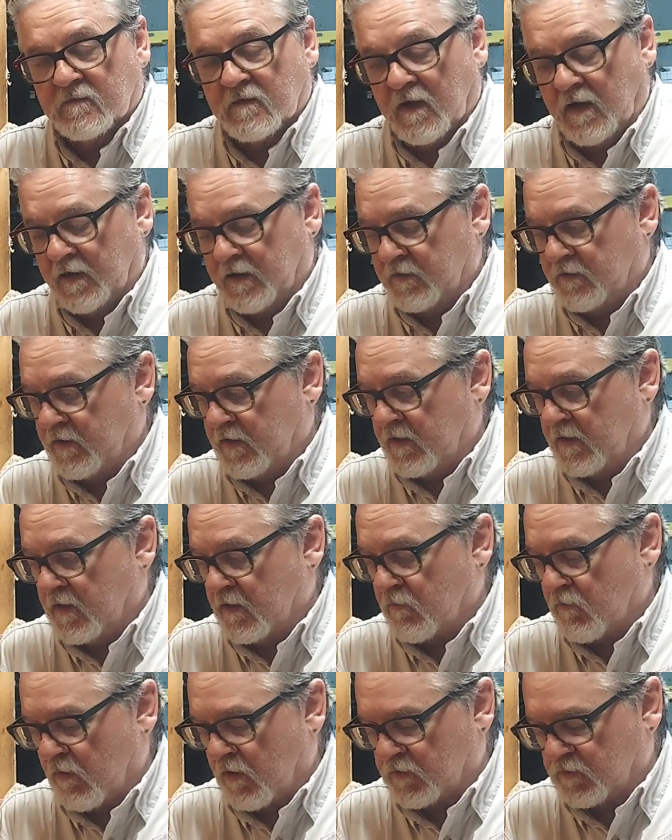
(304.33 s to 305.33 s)
out of
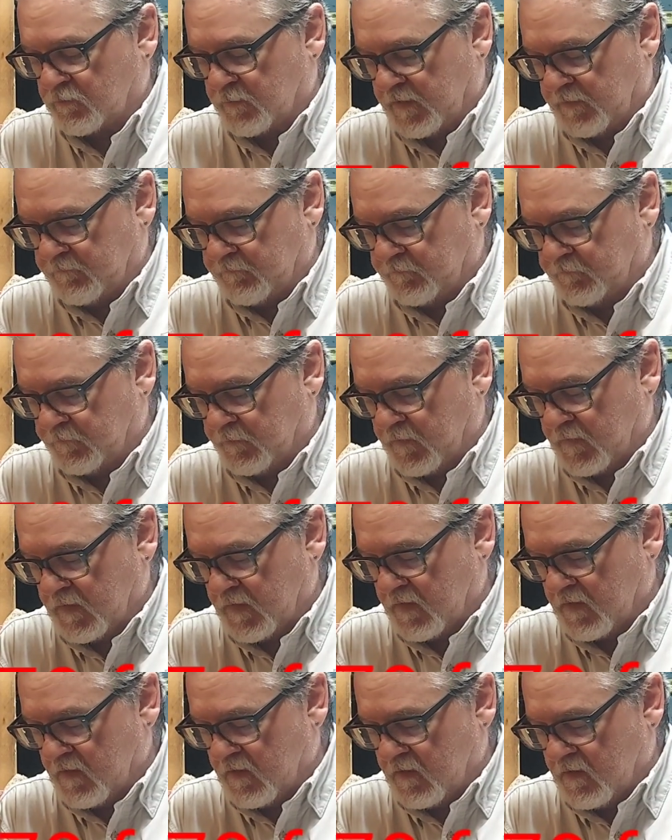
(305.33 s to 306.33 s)
the Crosman,
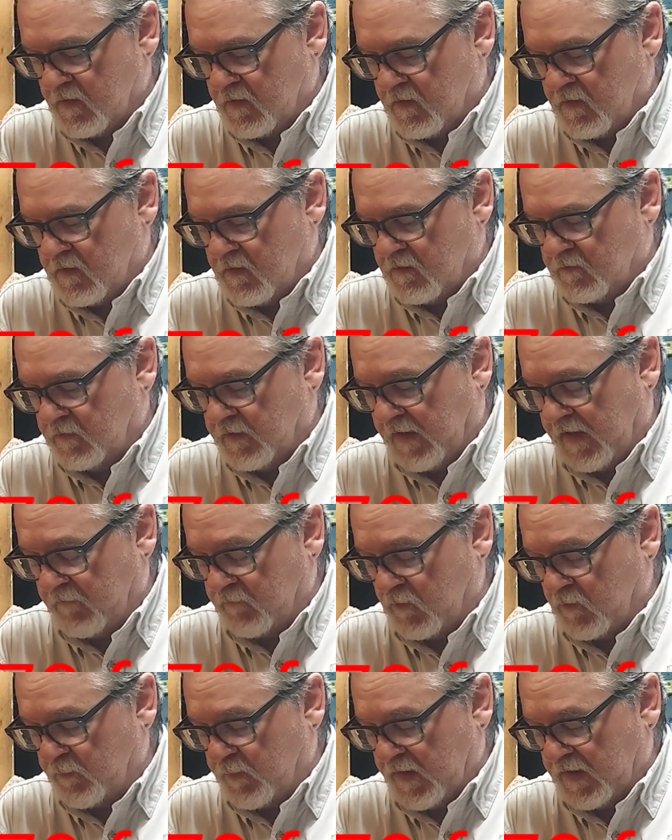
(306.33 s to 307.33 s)
the
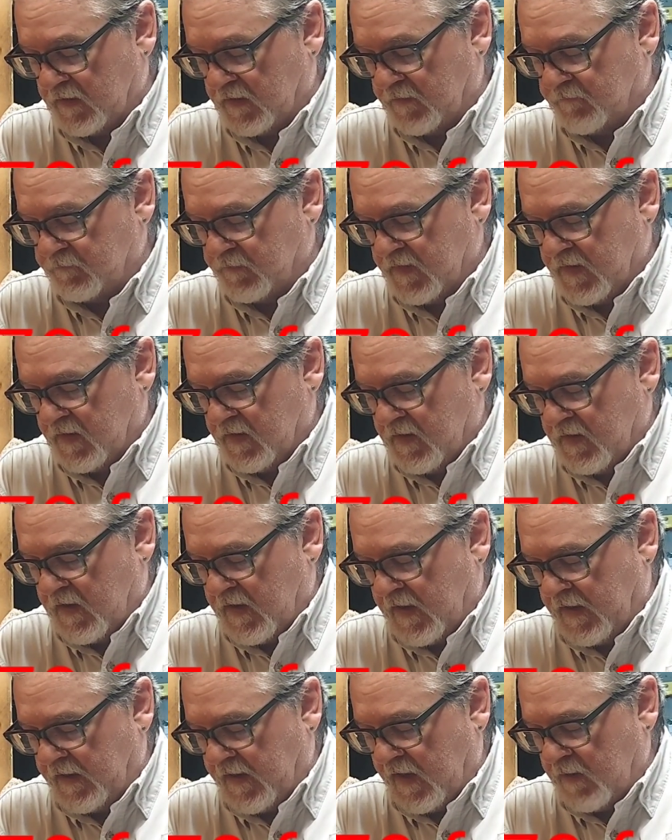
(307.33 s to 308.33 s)
heavier pellet.
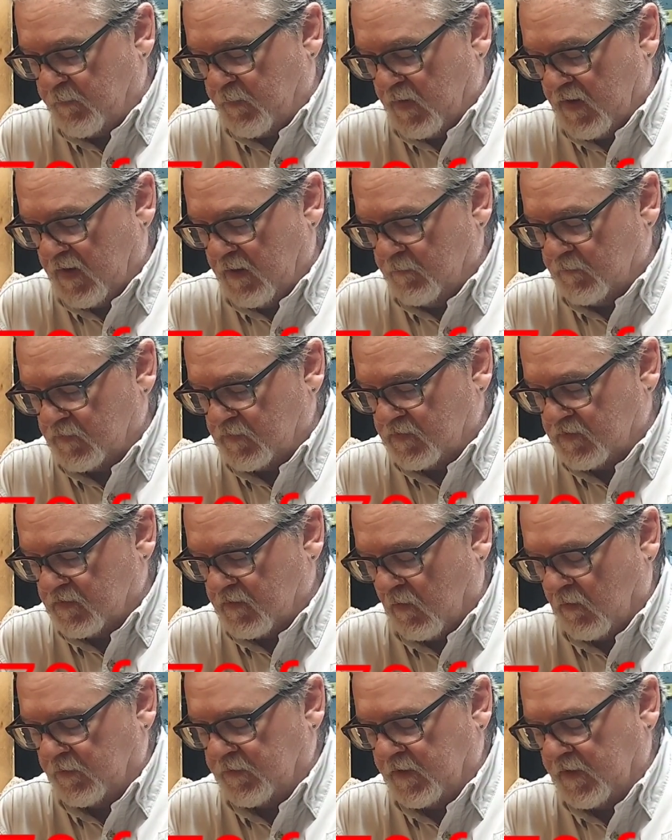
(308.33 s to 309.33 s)
At 8 pumps,
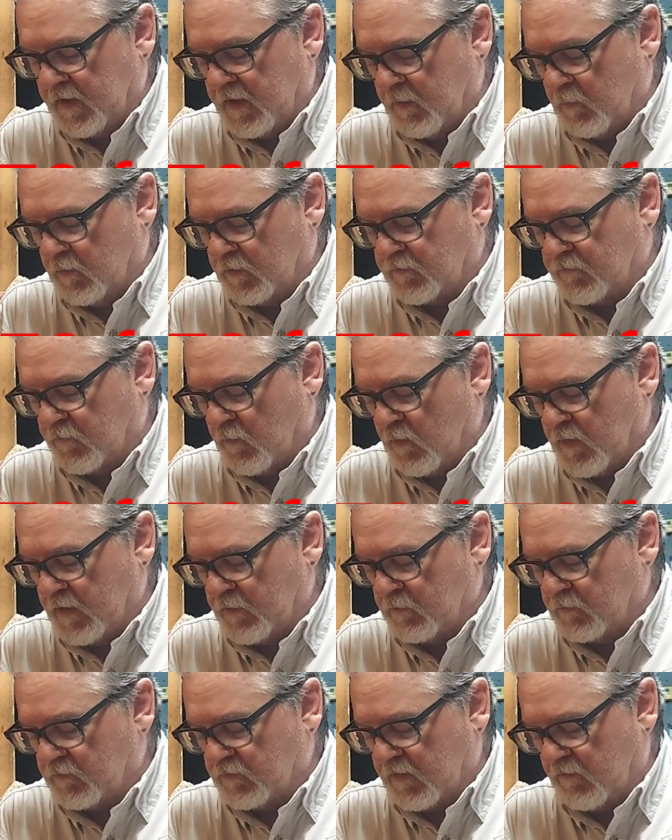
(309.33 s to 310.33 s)
it was
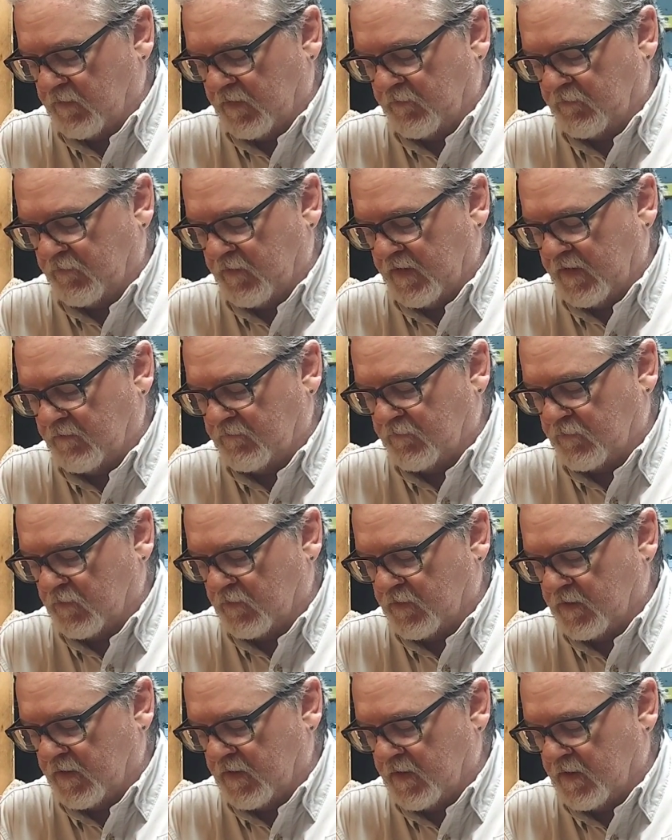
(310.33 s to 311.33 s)
470 feet
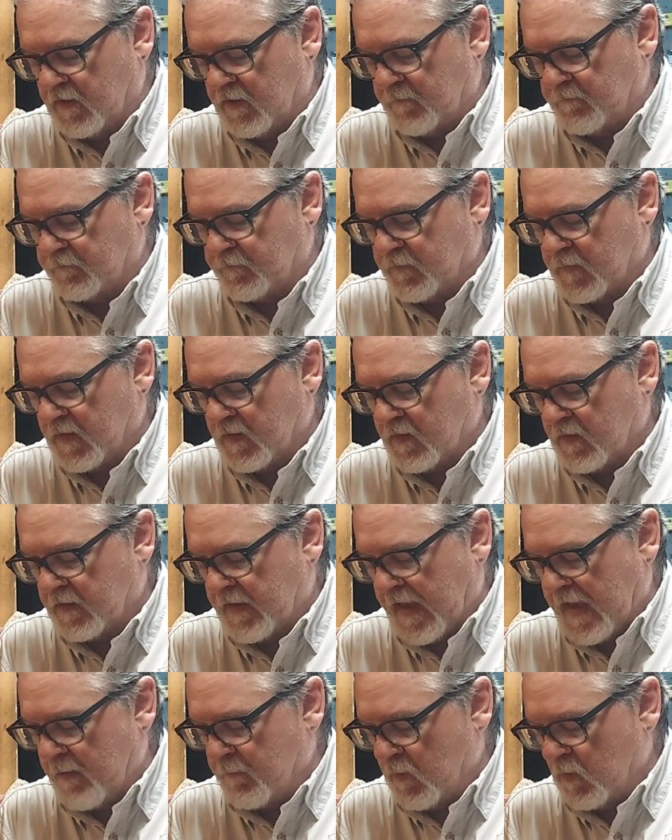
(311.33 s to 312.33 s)
for the
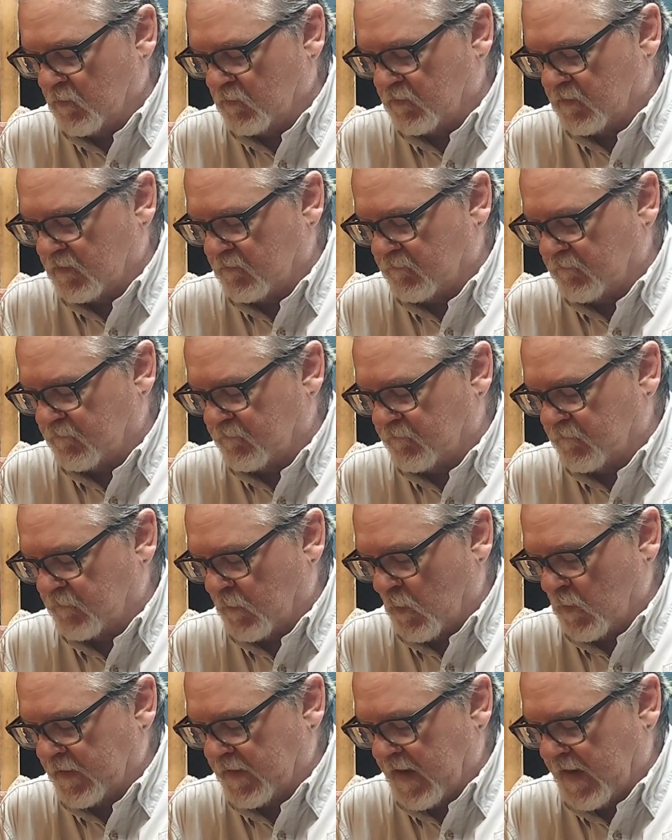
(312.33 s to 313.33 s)
Gamos and
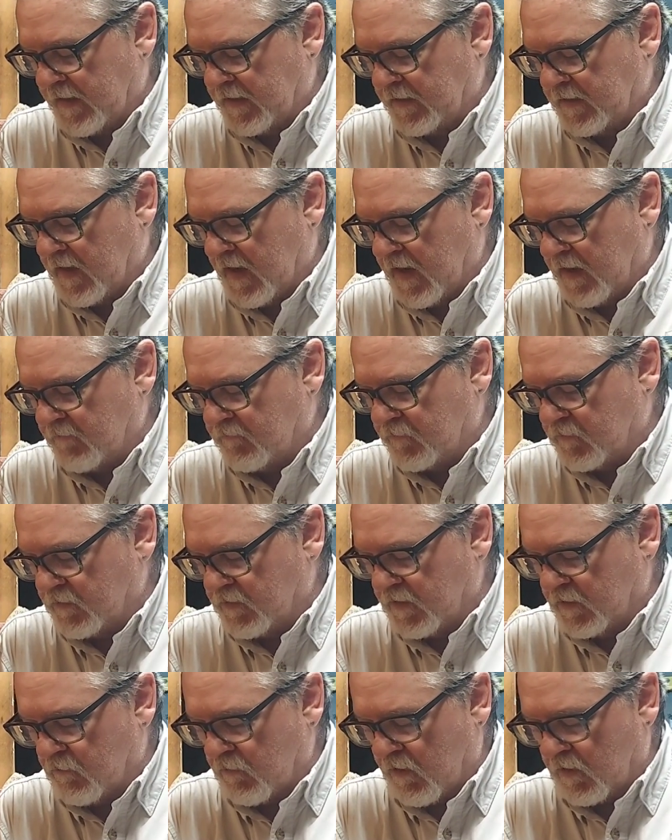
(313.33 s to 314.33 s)
$4.99 for
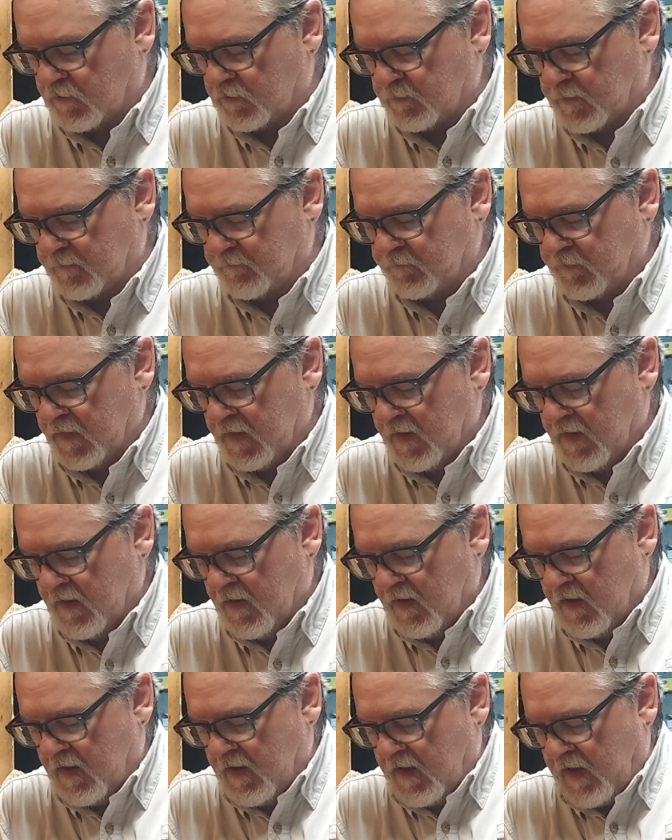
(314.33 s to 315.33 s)
the Crosman.
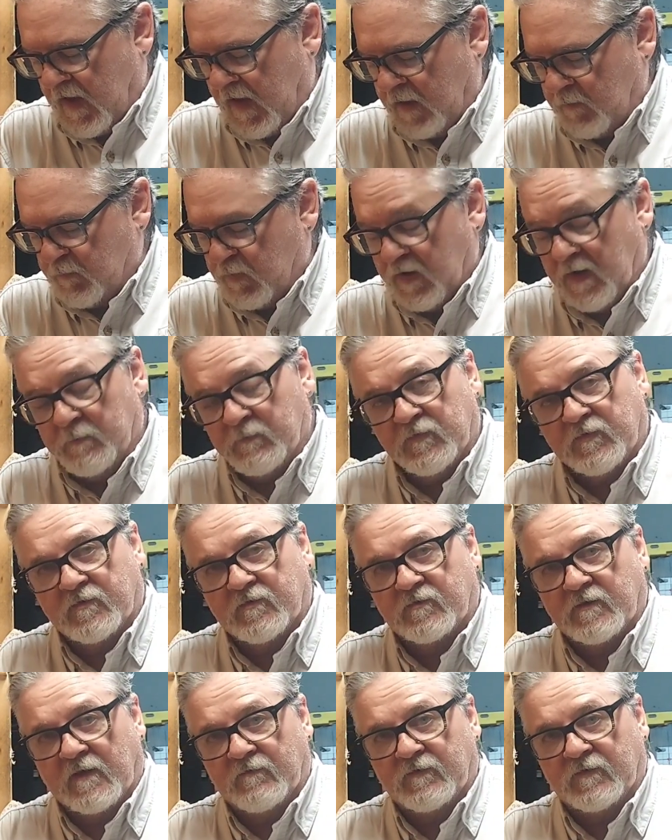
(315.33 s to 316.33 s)
8 pumps,
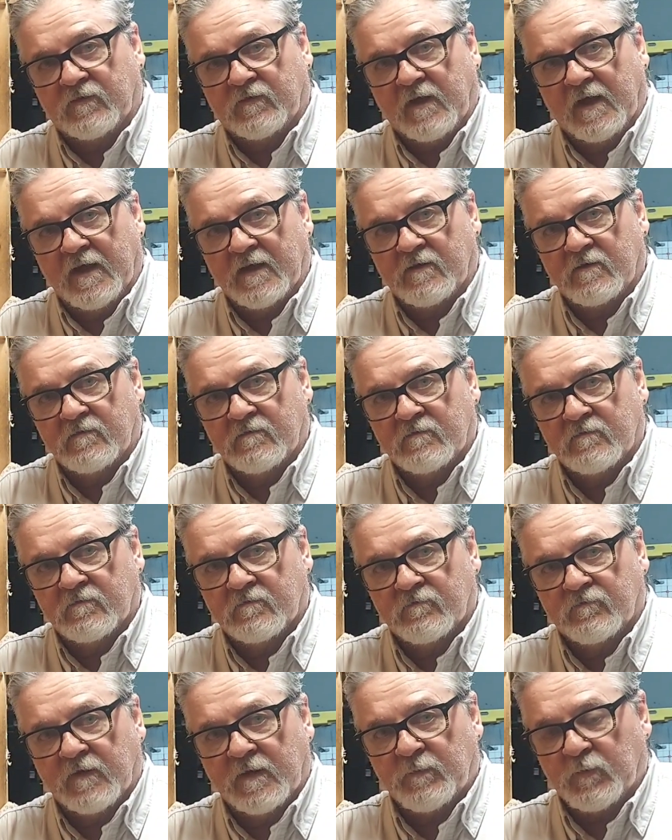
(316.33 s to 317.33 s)
710
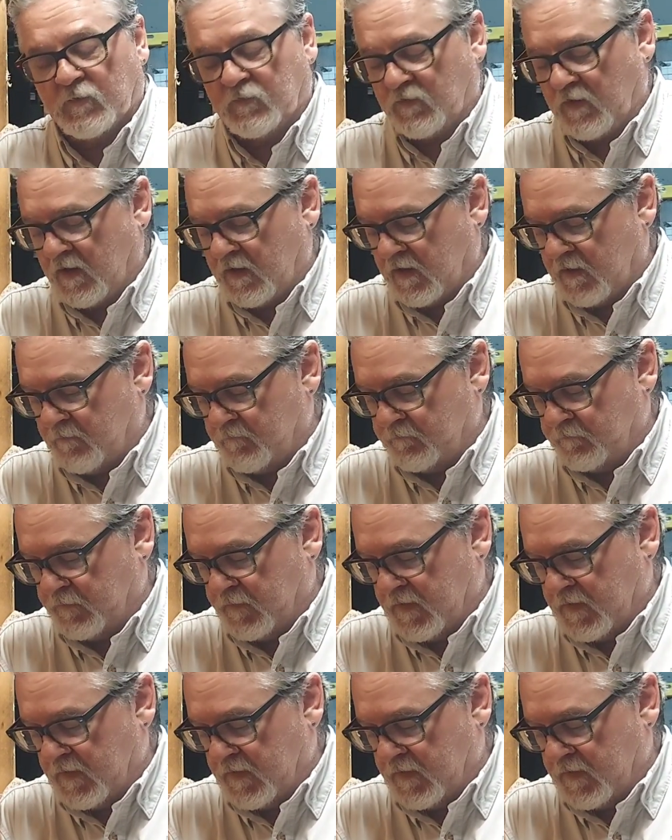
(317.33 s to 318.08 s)
feet per second,